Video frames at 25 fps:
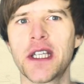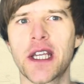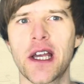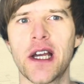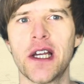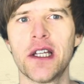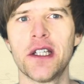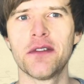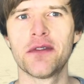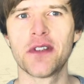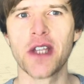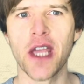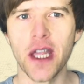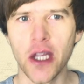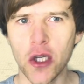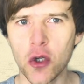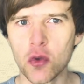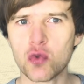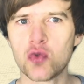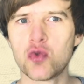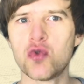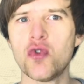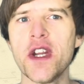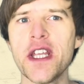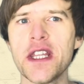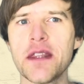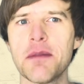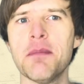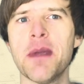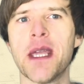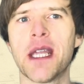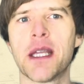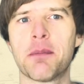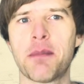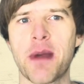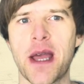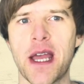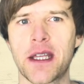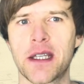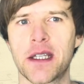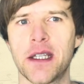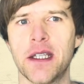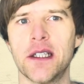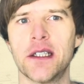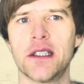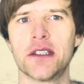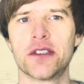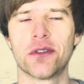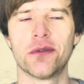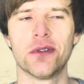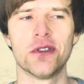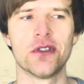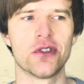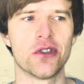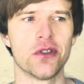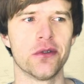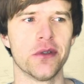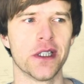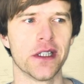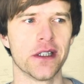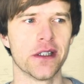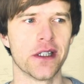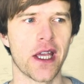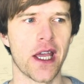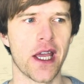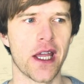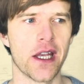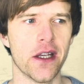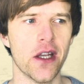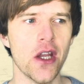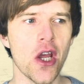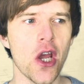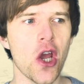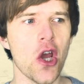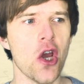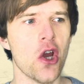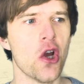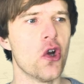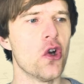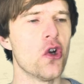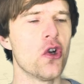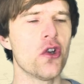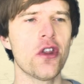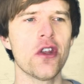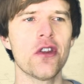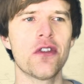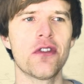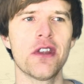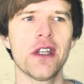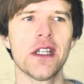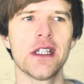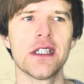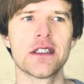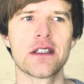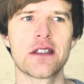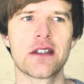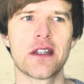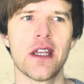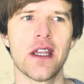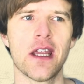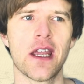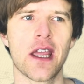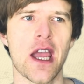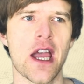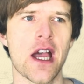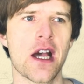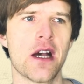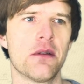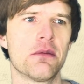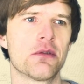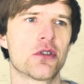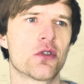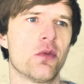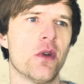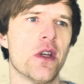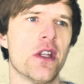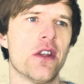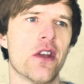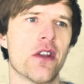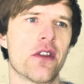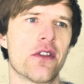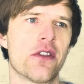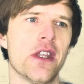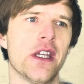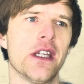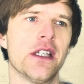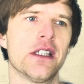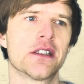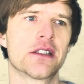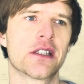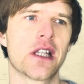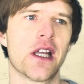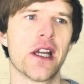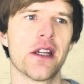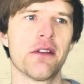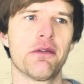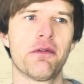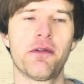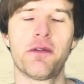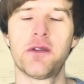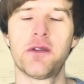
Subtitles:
kind of getting a rhythmic backing, as I was doing then. Other things that it helps with are things like